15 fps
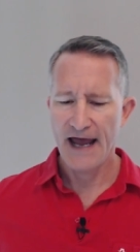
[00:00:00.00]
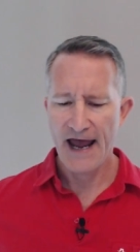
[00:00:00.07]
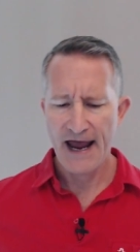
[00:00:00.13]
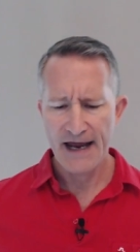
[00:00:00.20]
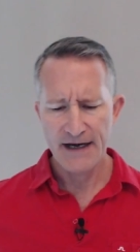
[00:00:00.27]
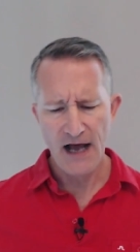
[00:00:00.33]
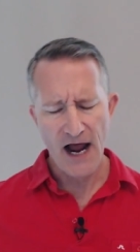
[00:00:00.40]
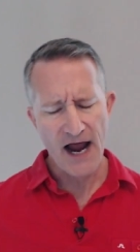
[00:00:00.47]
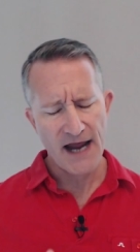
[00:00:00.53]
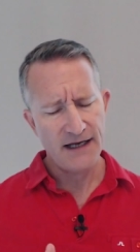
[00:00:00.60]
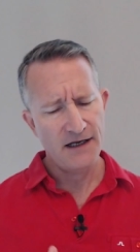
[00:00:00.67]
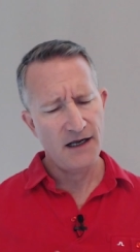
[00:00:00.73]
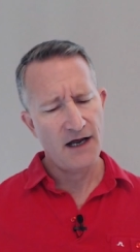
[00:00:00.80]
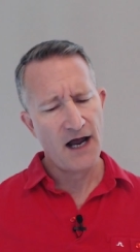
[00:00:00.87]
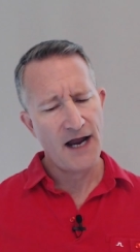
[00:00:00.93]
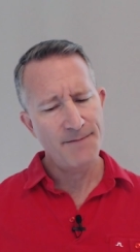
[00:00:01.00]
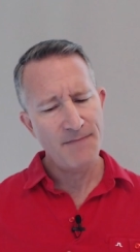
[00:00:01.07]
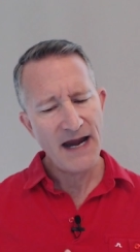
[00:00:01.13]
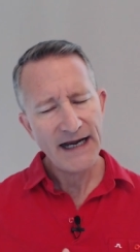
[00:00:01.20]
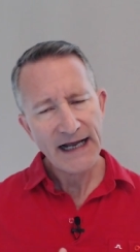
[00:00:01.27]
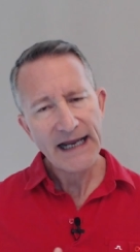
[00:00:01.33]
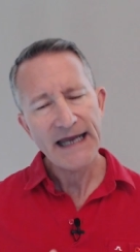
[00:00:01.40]
and I
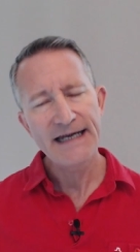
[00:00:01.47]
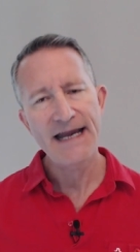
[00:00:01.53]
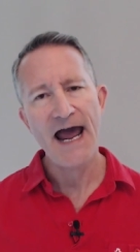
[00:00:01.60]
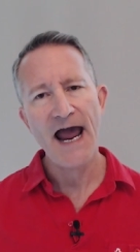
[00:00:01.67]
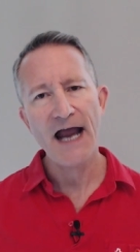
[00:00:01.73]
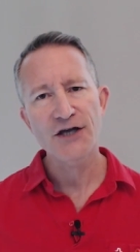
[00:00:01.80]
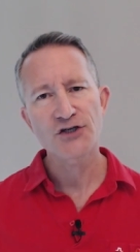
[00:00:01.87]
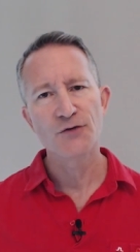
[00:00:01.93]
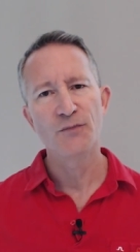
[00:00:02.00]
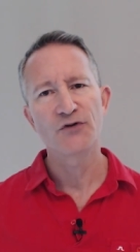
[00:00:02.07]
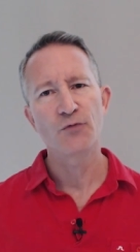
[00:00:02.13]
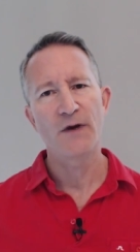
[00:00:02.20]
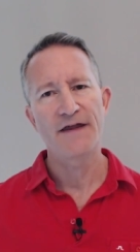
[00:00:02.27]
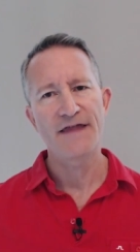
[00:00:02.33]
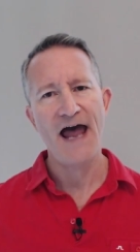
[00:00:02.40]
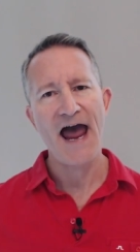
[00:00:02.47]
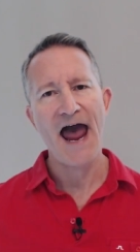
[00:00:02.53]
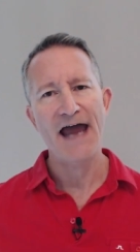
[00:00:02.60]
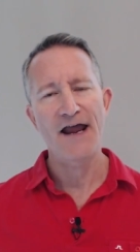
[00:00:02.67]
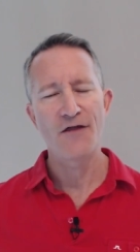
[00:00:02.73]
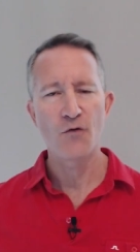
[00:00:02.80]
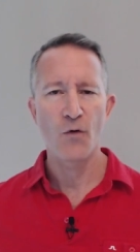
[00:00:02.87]
made a connection between
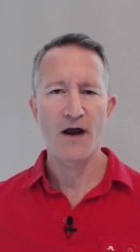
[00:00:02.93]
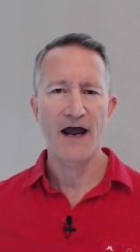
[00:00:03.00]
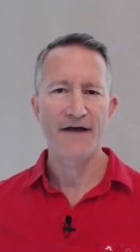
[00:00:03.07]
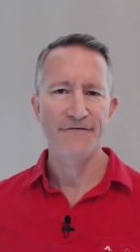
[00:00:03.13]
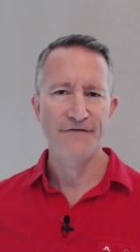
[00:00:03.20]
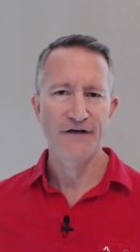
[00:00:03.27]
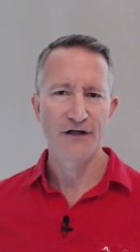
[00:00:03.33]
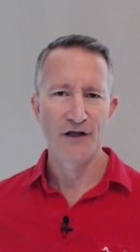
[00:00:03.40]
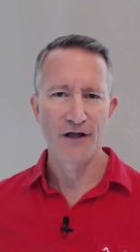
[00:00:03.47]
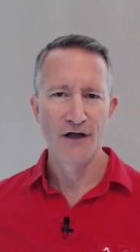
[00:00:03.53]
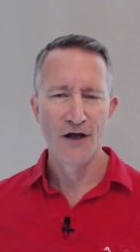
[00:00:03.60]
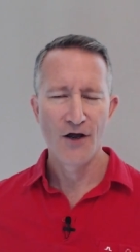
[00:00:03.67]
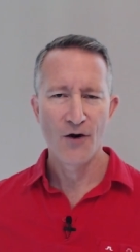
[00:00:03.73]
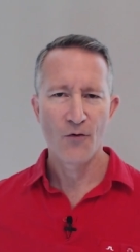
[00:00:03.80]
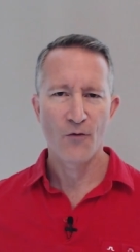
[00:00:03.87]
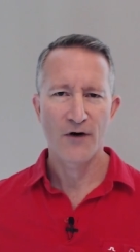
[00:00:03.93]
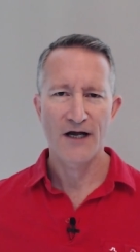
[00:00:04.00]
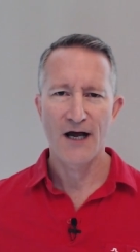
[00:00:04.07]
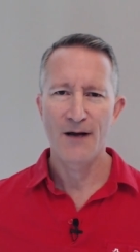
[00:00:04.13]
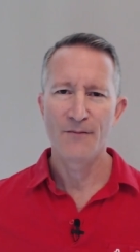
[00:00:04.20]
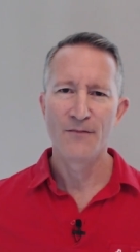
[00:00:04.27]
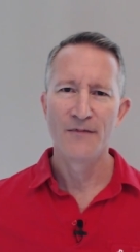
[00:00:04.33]
that and the way I feel when
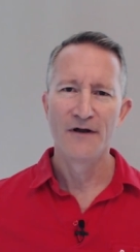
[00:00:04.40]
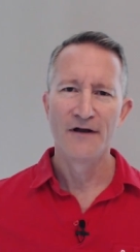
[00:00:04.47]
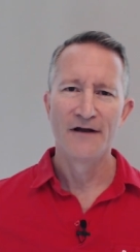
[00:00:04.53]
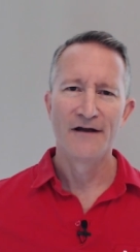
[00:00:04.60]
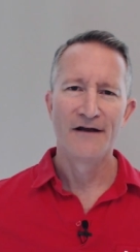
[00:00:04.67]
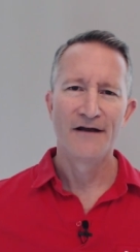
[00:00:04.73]
I'm